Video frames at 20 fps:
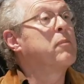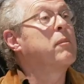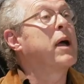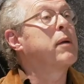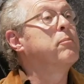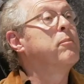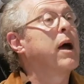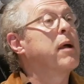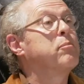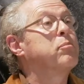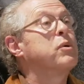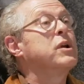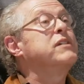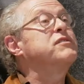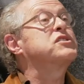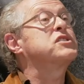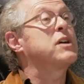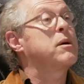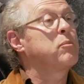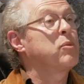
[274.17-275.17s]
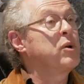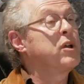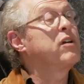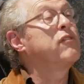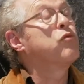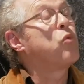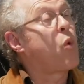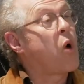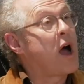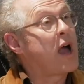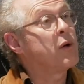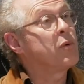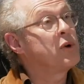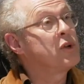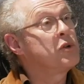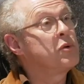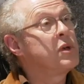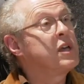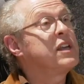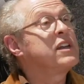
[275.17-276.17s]
my brief summary of why
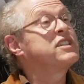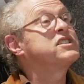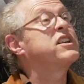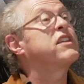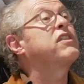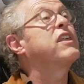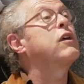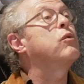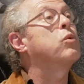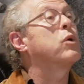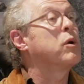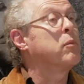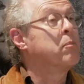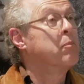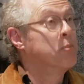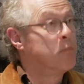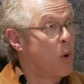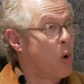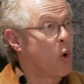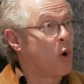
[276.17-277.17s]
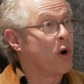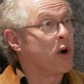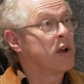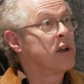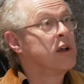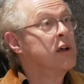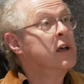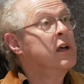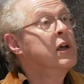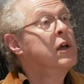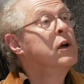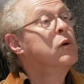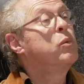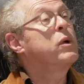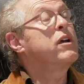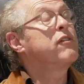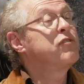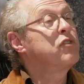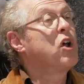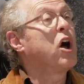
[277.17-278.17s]
we're doing it is I think we're bored.
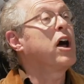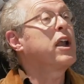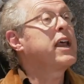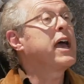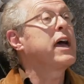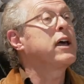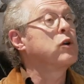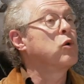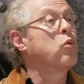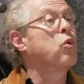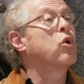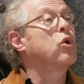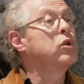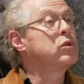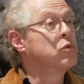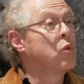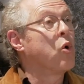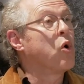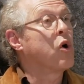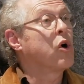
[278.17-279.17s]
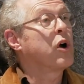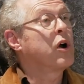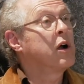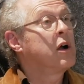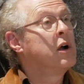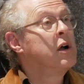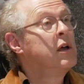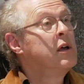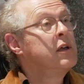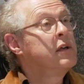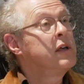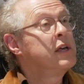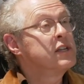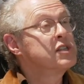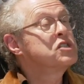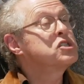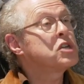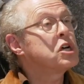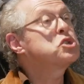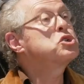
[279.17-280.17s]
We have not had a world war in
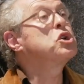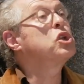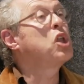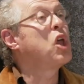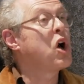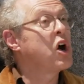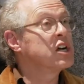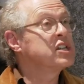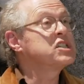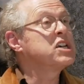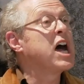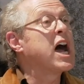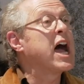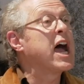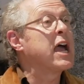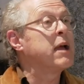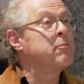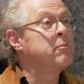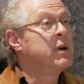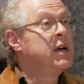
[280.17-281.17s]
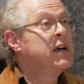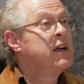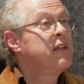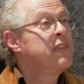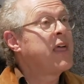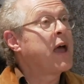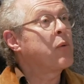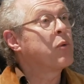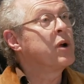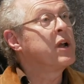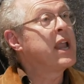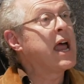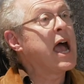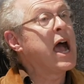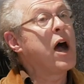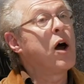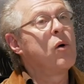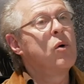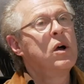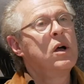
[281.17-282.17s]
such a long time that we're
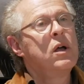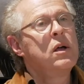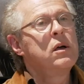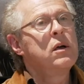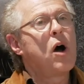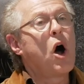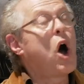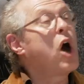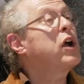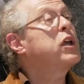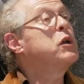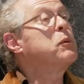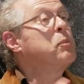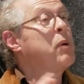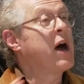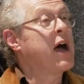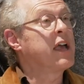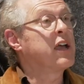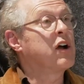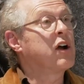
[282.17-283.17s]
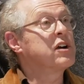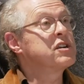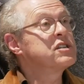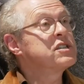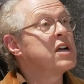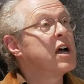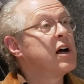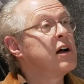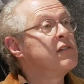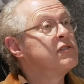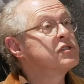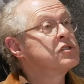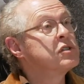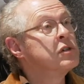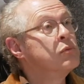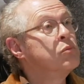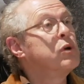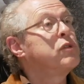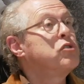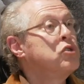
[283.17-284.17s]
now occupying ourselves
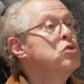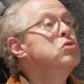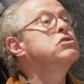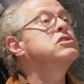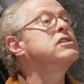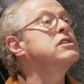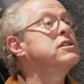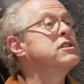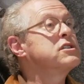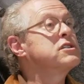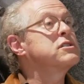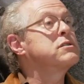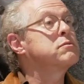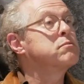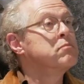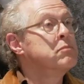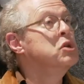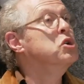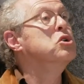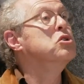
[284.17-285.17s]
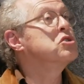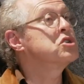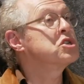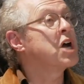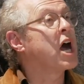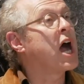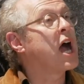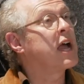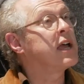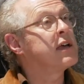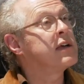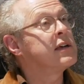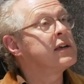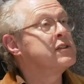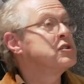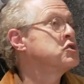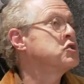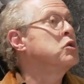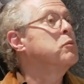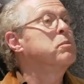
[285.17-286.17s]
with useless minutiae
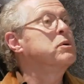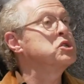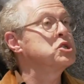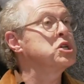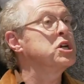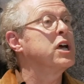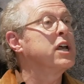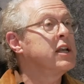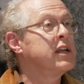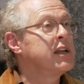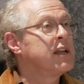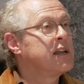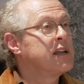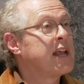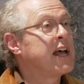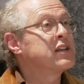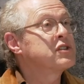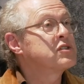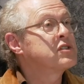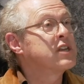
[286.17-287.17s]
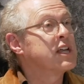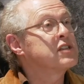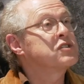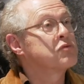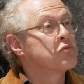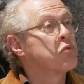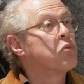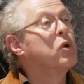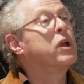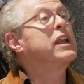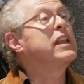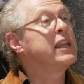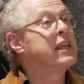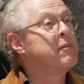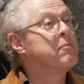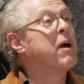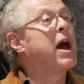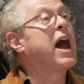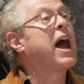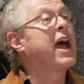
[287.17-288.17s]
and stupid shit. That's really
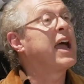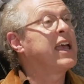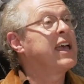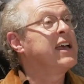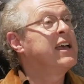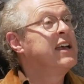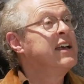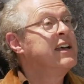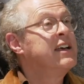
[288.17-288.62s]
my